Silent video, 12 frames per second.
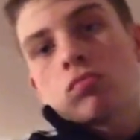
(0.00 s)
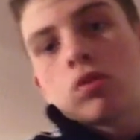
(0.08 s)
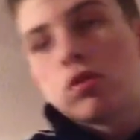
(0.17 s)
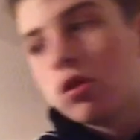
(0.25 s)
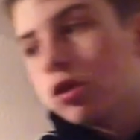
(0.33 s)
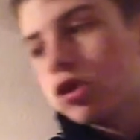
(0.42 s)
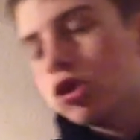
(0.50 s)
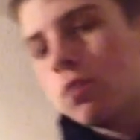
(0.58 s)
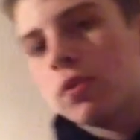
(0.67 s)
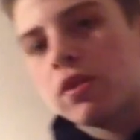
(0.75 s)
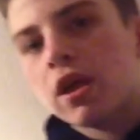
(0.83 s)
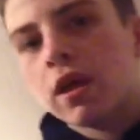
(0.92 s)
Another
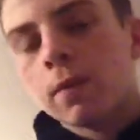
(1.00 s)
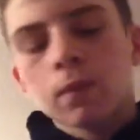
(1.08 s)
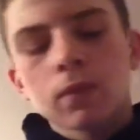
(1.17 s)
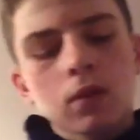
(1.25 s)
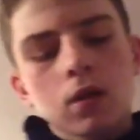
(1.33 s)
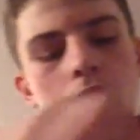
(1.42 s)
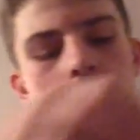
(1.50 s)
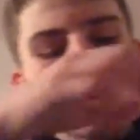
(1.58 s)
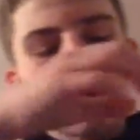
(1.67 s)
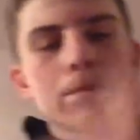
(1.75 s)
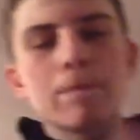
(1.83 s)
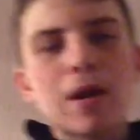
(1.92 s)
stupid thing.
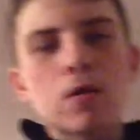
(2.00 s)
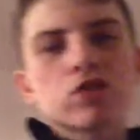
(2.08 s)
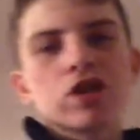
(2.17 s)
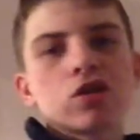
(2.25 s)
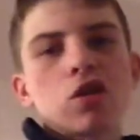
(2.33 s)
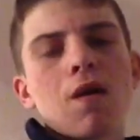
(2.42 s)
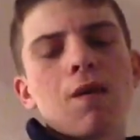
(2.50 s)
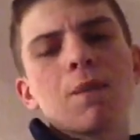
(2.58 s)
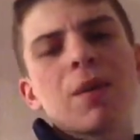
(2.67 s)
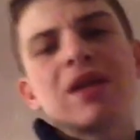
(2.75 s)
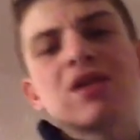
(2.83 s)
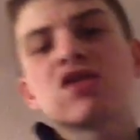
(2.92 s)
Mounted
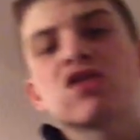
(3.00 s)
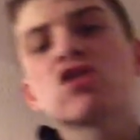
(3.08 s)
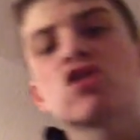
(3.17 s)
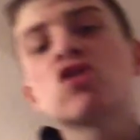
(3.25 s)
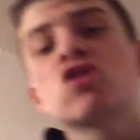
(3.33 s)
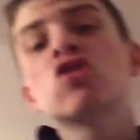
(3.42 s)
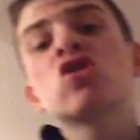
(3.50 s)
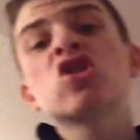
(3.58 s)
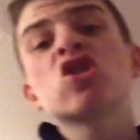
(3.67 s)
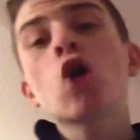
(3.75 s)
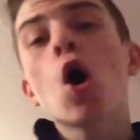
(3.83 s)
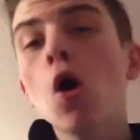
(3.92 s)
combat is
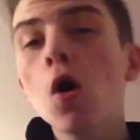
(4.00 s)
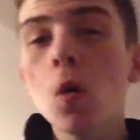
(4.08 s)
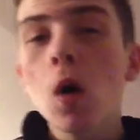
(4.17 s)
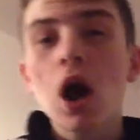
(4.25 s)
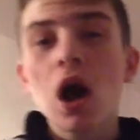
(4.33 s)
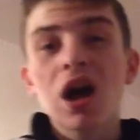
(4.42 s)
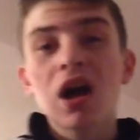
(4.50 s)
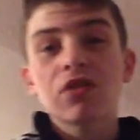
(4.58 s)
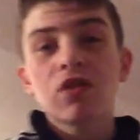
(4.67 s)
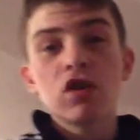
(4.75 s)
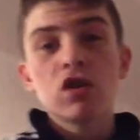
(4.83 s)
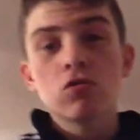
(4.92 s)
so hard
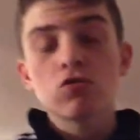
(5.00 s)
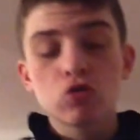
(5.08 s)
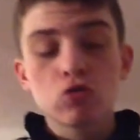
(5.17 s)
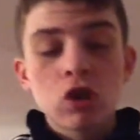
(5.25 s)
to use.